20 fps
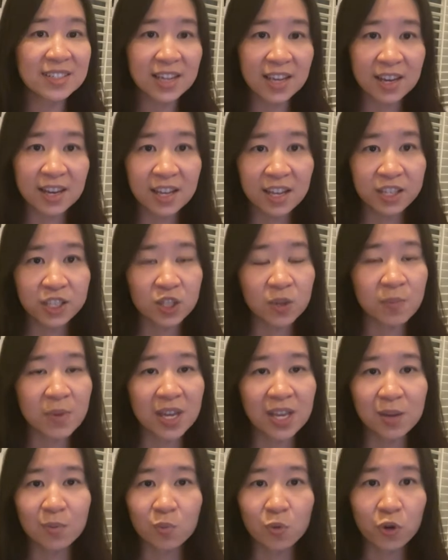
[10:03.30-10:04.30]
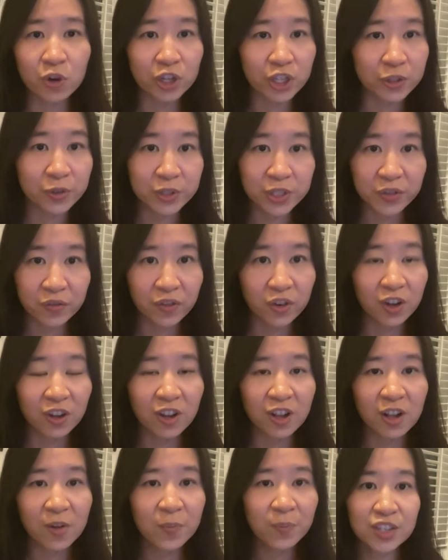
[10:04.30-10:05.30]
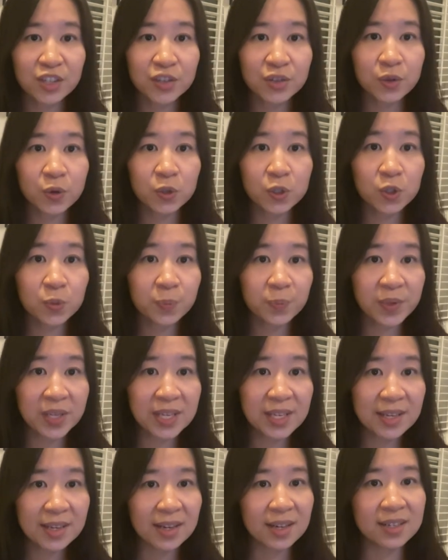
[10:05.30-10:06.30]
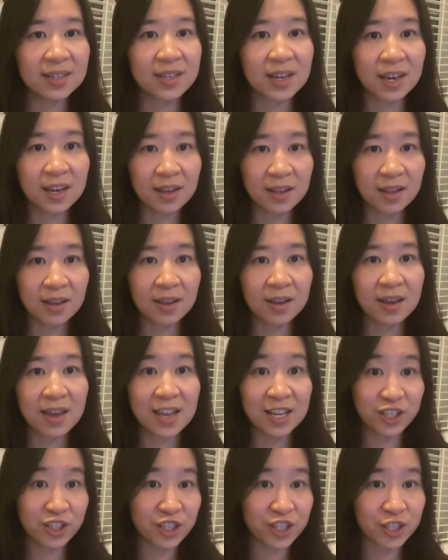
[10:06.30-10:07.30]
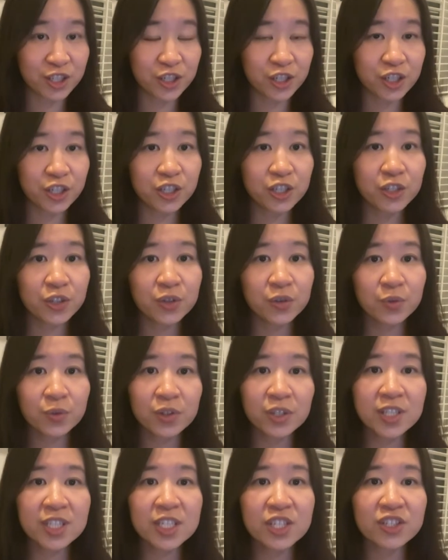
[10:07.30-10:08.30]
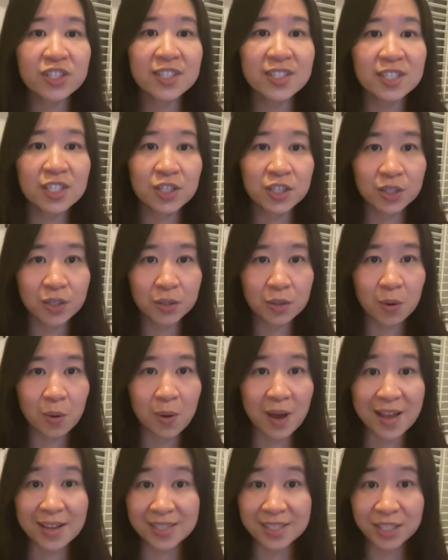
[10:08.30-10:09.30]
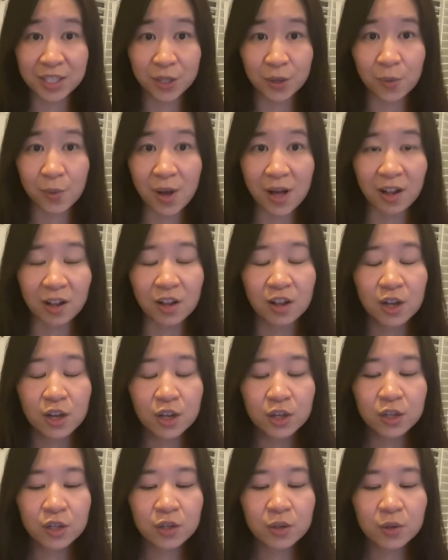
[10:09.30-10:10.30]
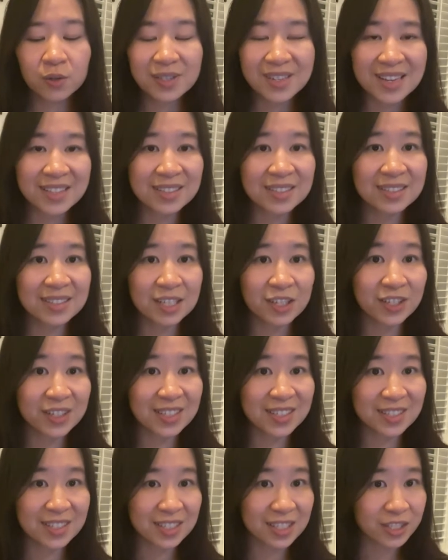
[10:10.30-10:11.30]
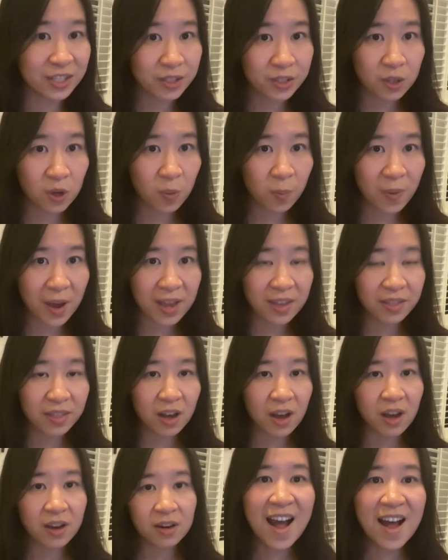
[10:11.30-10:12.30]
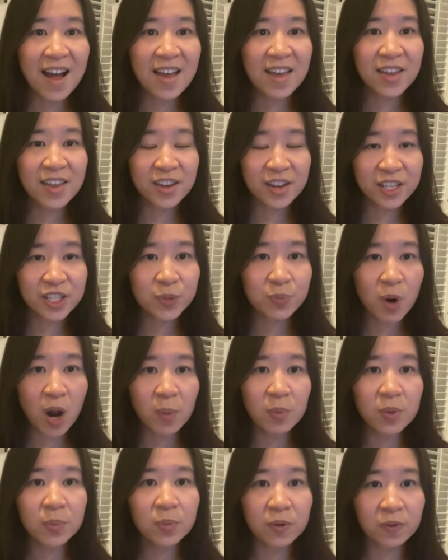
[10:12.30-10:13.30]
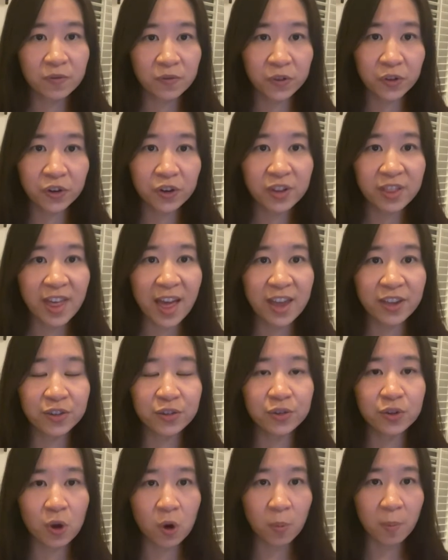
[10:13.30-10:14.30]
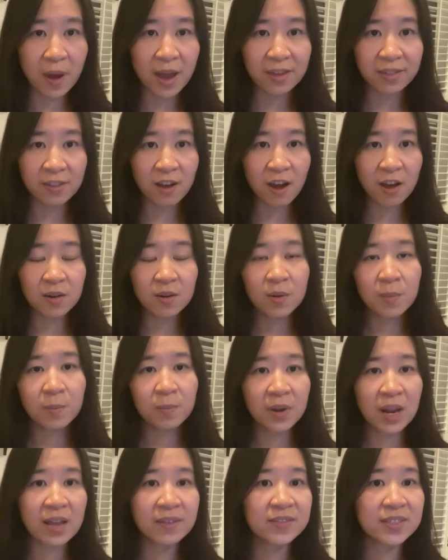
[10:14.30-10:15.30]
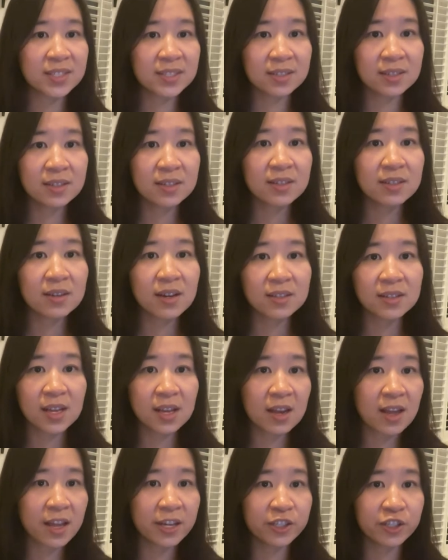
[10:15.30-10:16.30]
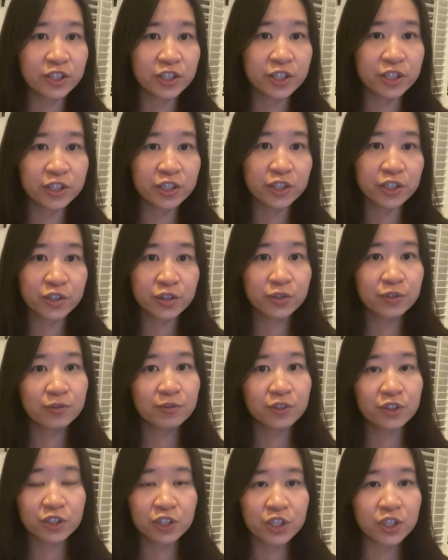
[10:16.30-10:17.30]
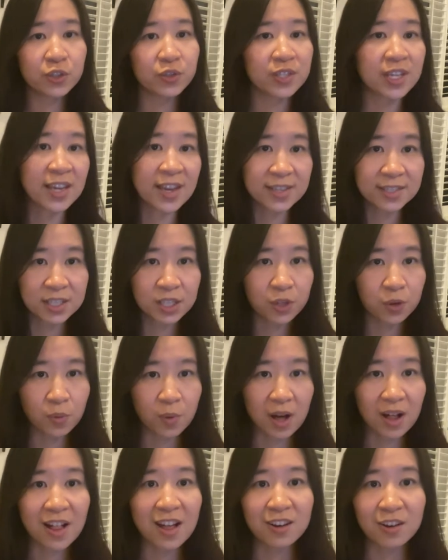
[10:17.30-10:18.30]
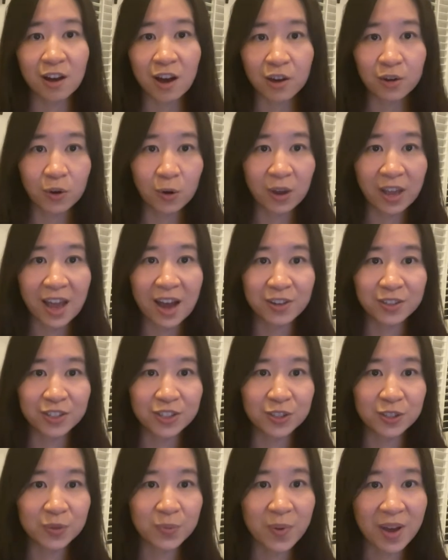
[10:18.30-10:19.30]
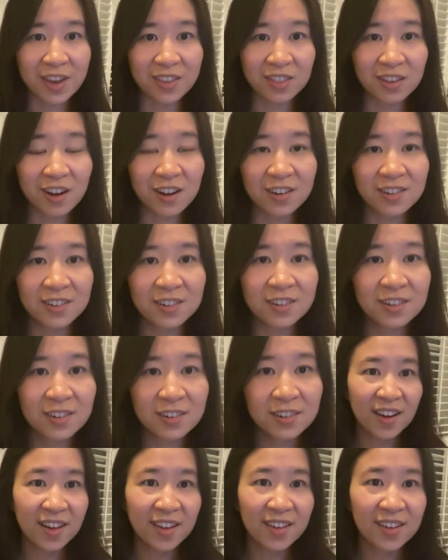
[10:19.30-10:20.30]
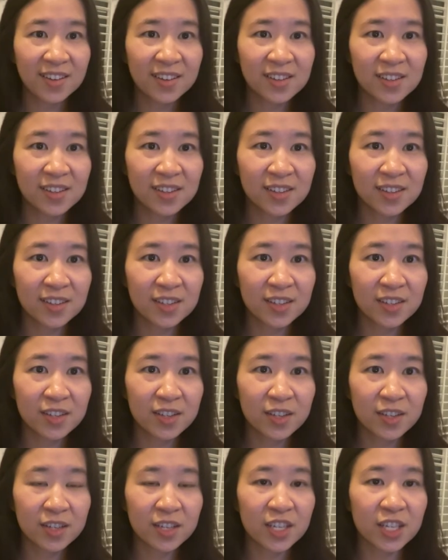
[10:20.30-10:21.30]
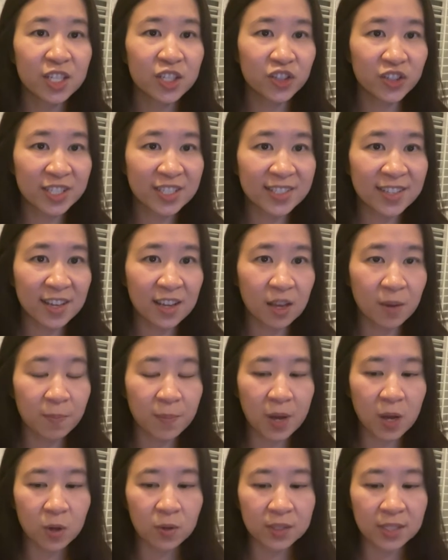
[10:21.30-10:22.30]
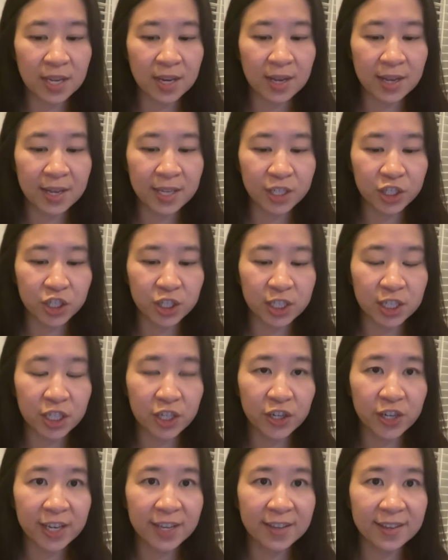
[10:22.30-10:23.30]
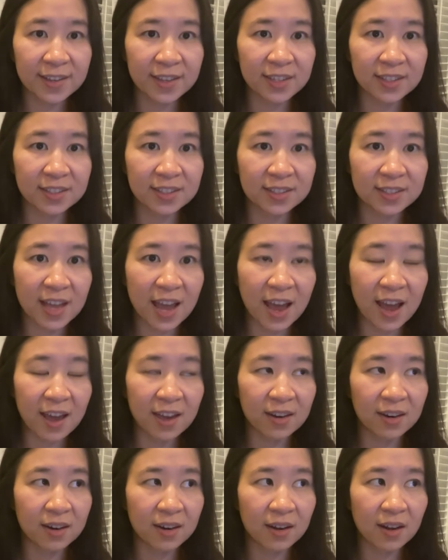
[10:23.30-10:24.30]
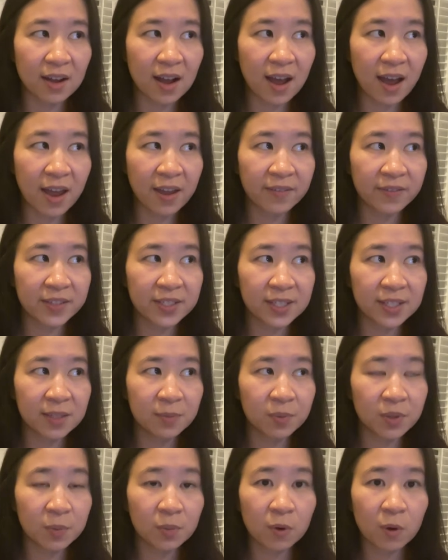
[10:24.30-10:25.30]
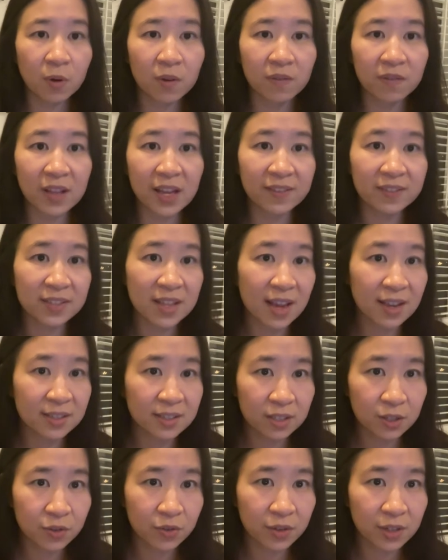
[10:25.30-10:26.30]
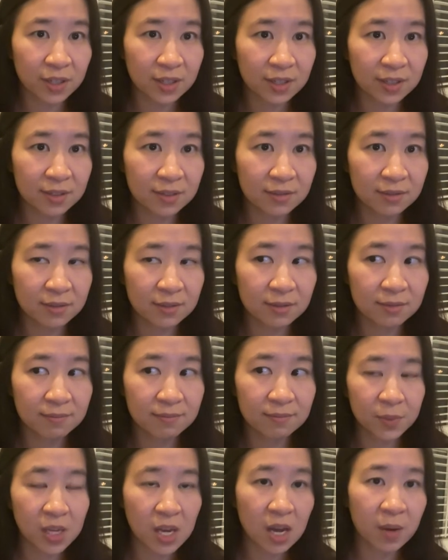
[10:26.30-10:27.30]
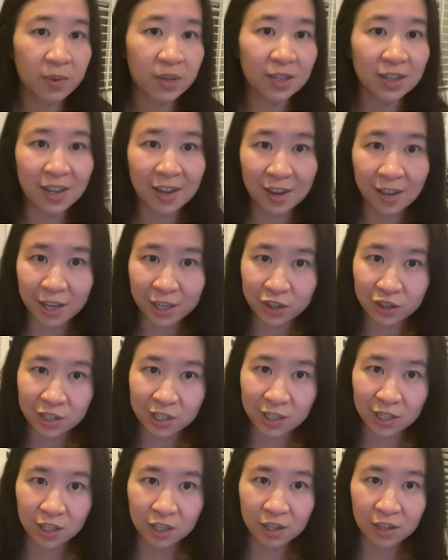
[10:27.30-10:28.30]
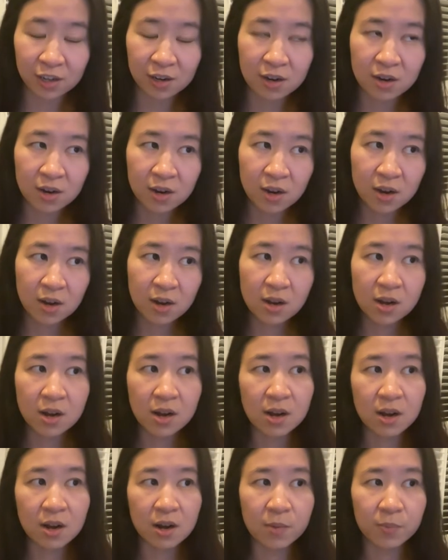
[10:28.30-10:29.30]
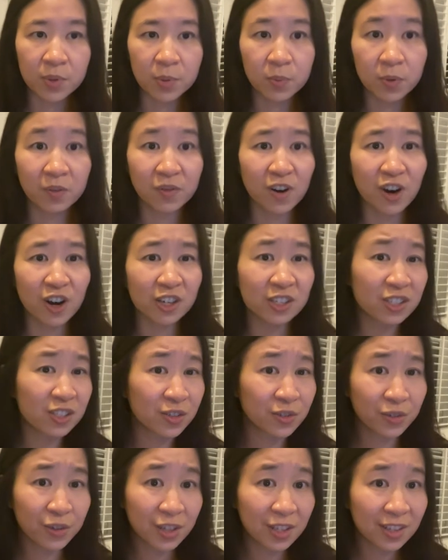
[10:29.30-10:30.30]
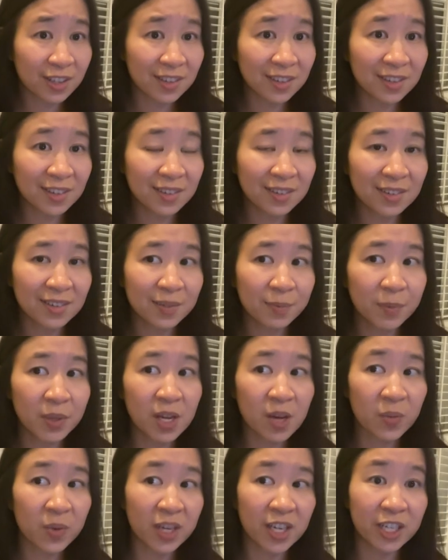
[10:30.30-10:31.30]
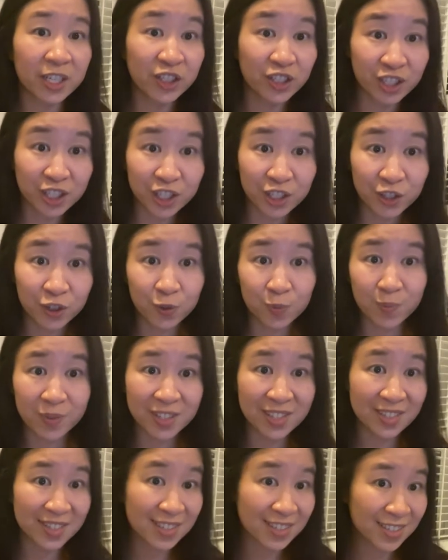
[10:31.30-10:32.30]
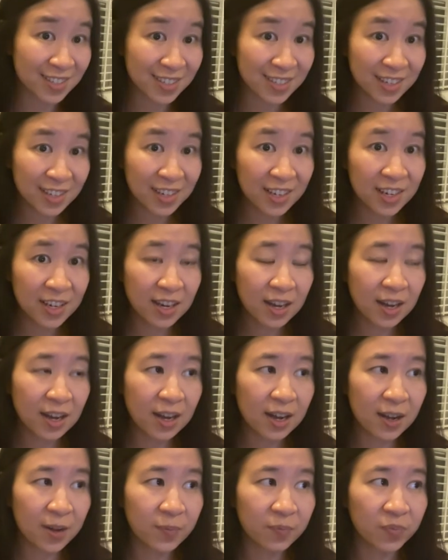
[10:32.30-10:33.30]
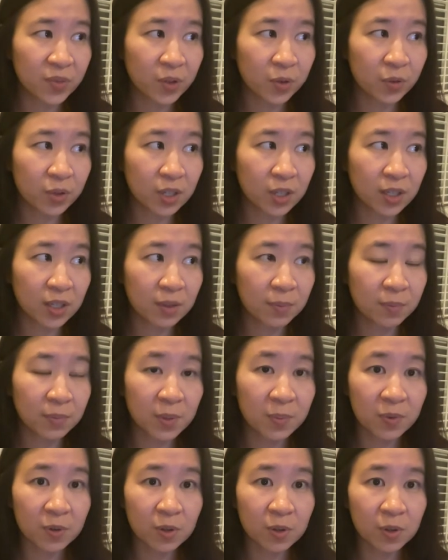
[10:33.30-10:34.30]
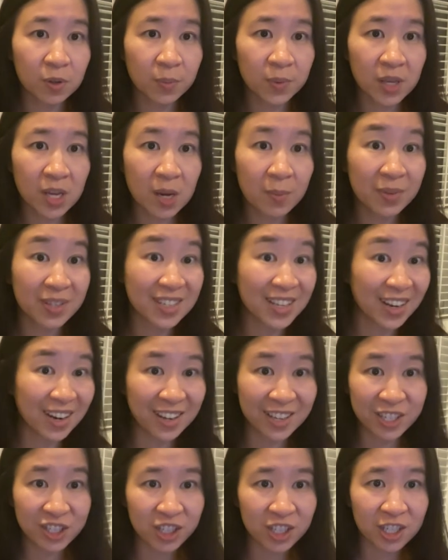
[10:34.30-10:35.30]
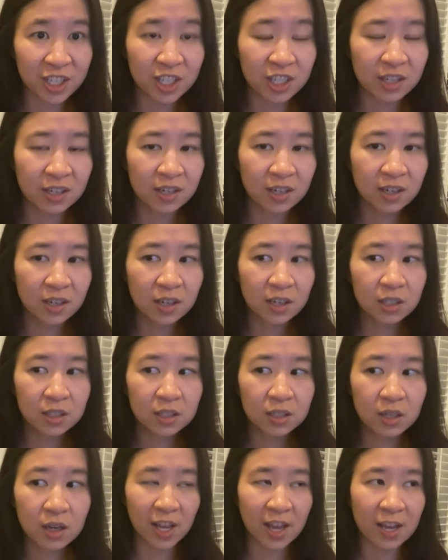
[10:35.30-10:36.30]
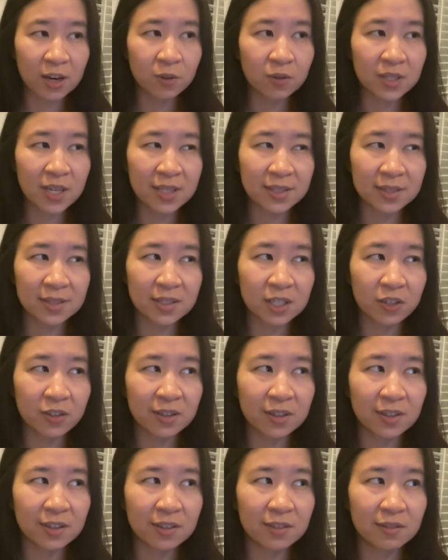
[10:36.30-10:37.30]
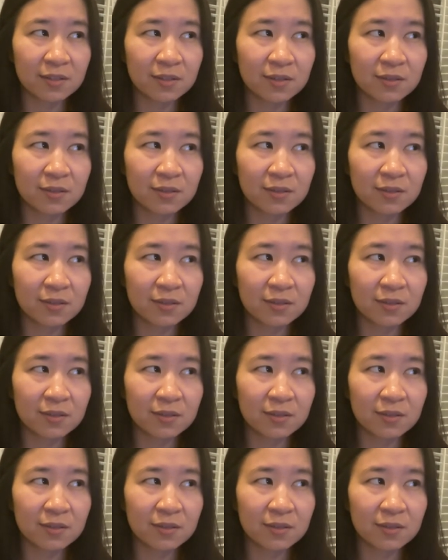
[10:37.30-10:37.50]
data to make it more useful. So to be a data engineer, you really just need to know SQL. You don't necessarily need to know Python. It is probably preferred that you know Python, but I've seen data engineers just using SQL and not knowing how to use Python. Interesting about data engineering is that I've seen people with life science degrees becoming a data engineer, um, people with art degree becoming an engineer or business um, degree people becoming a data engineer. I don't necessarily